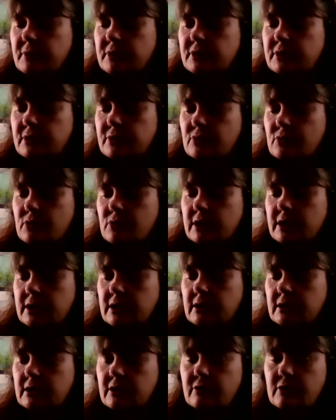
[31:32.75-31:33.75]
put
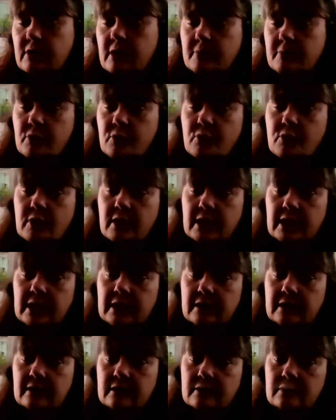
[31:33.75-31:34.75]
their number one
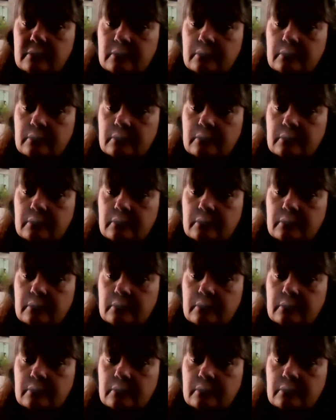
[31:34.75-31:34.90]
in?